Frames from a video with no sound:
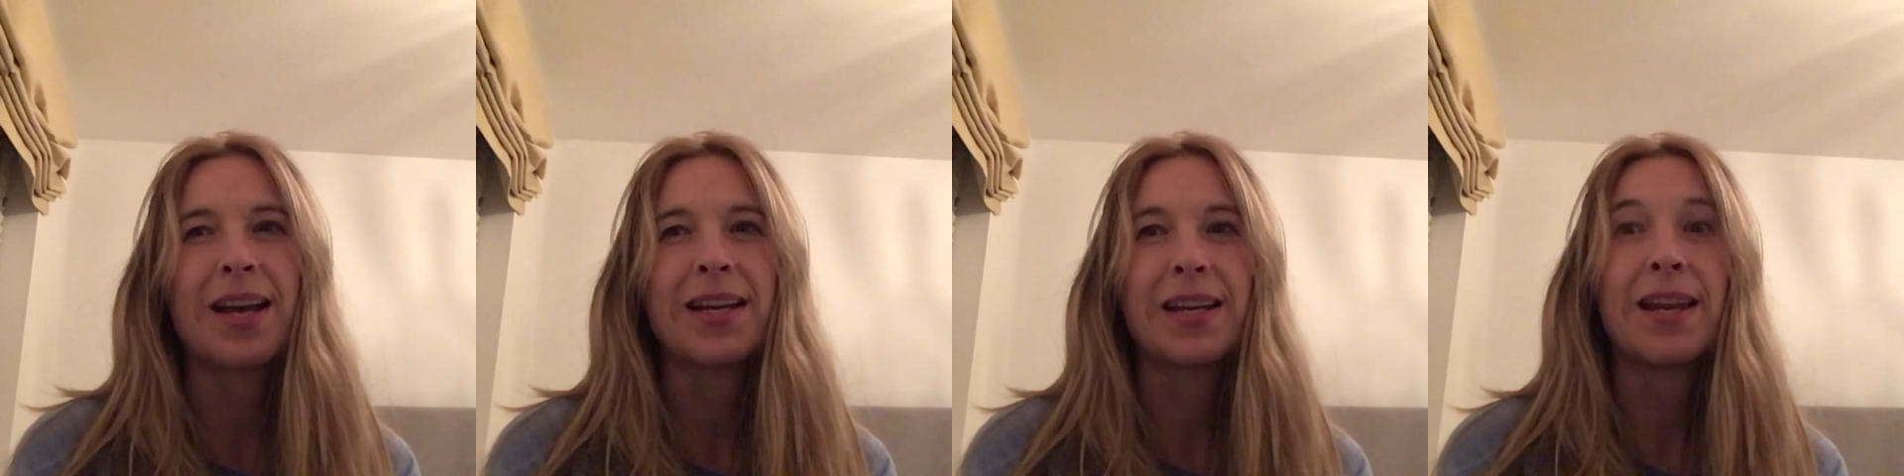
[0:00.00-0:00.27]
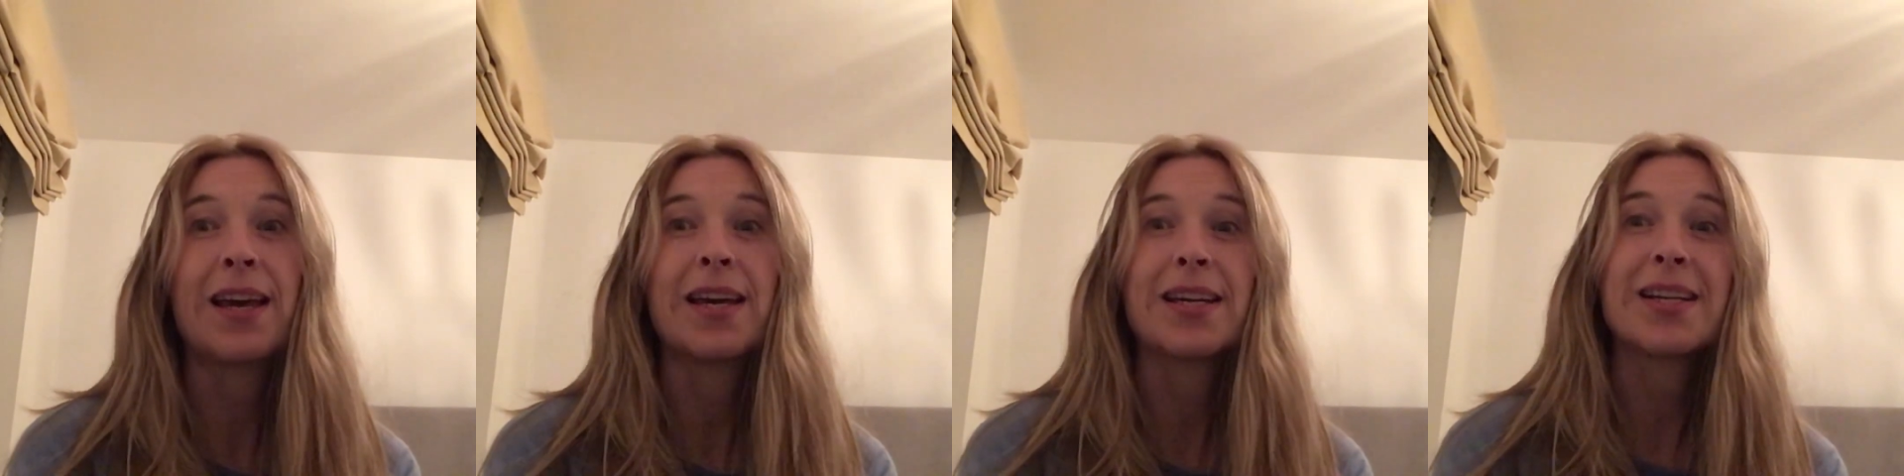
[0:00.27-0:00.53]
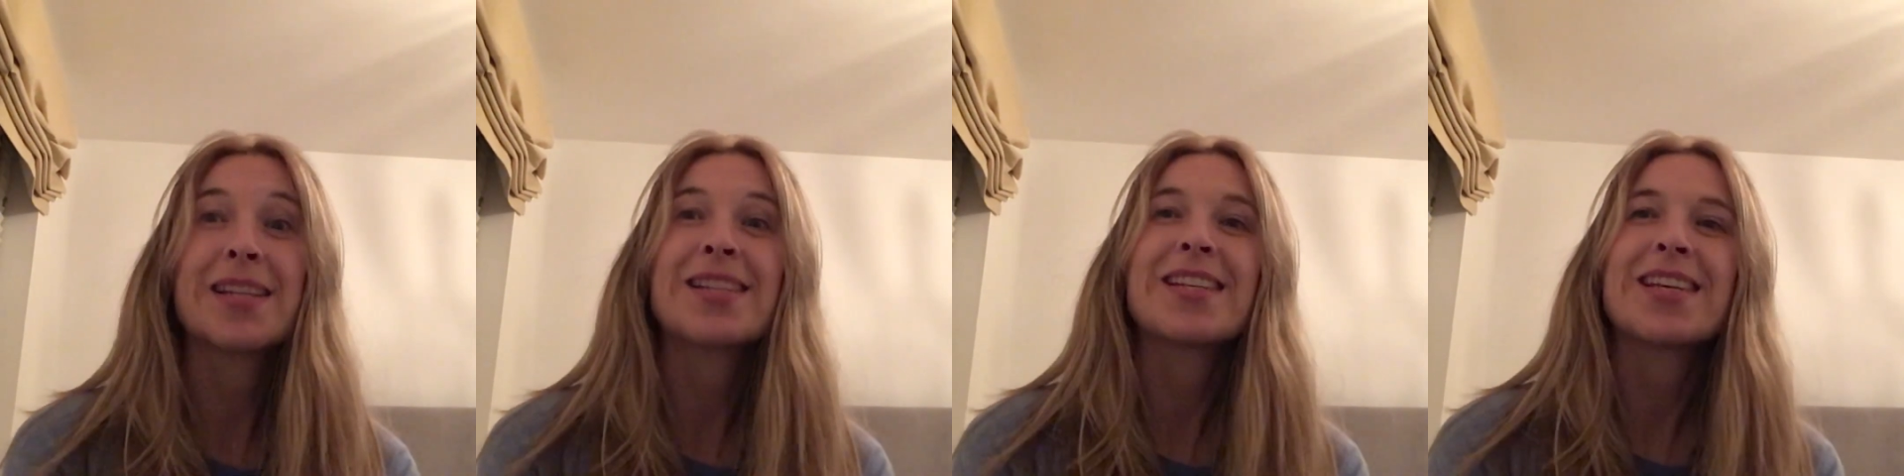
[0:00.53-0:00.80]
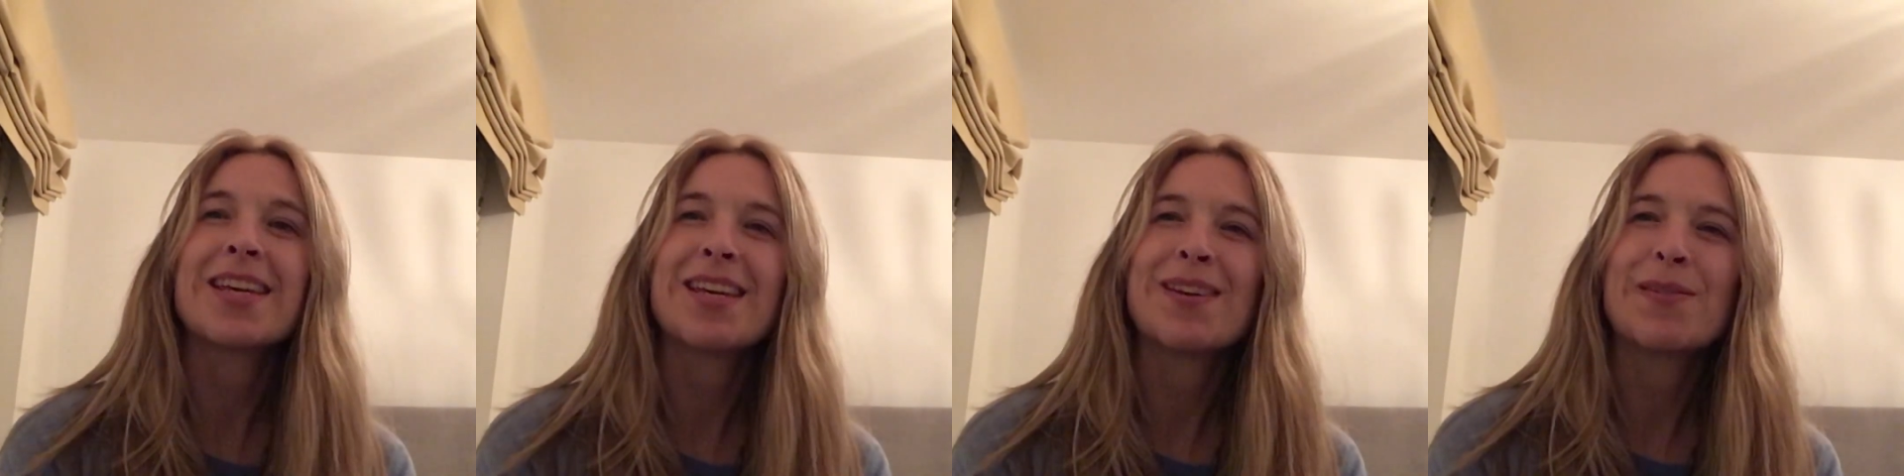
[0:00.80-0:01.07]
I'd like
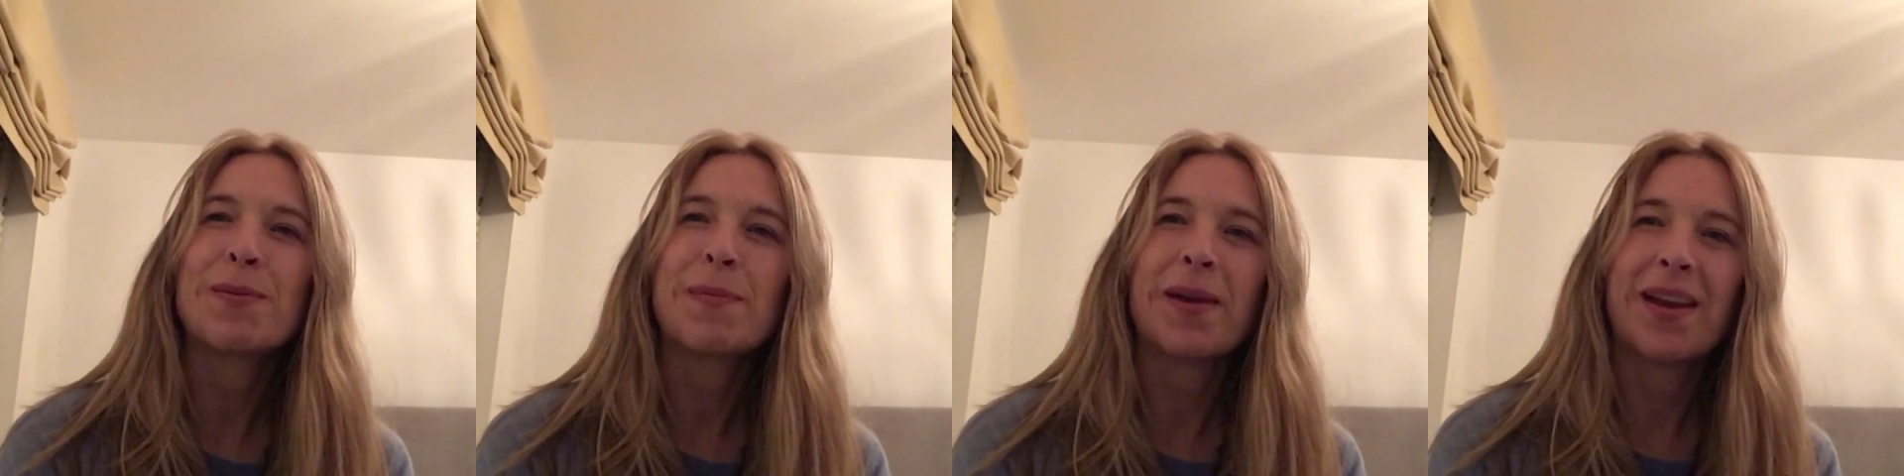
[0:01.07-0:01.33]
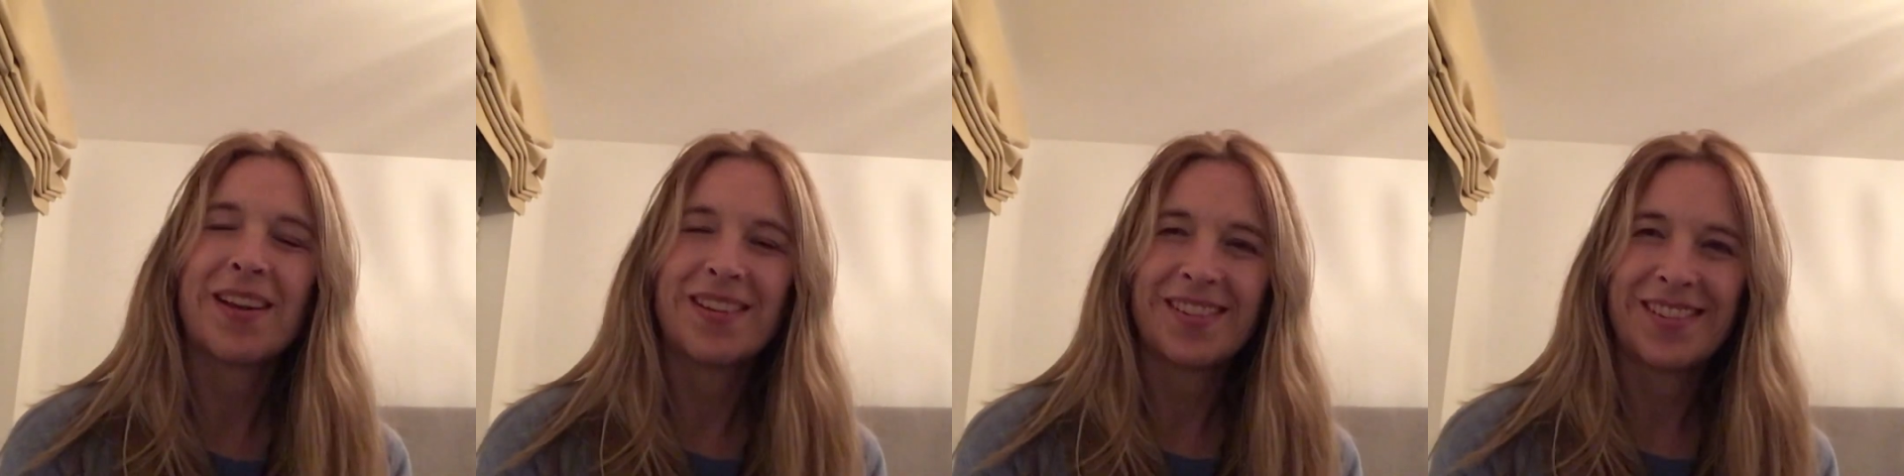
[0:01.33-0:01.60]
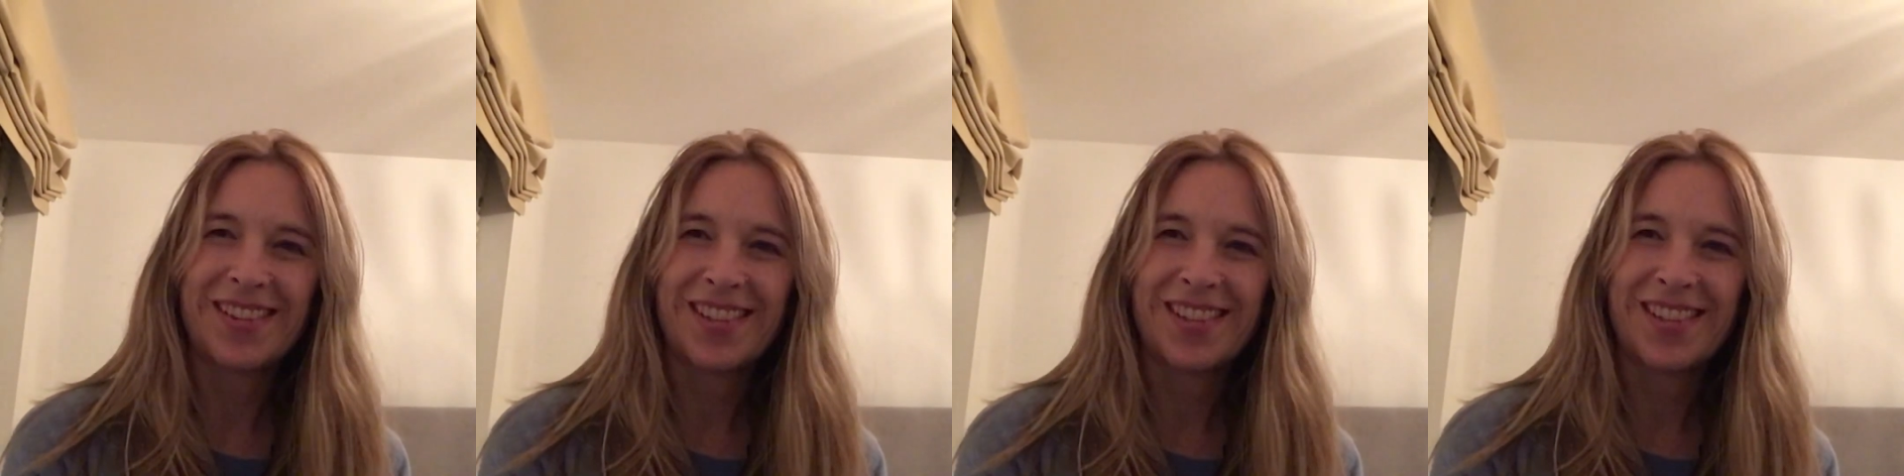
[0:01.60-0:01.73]
to hear about.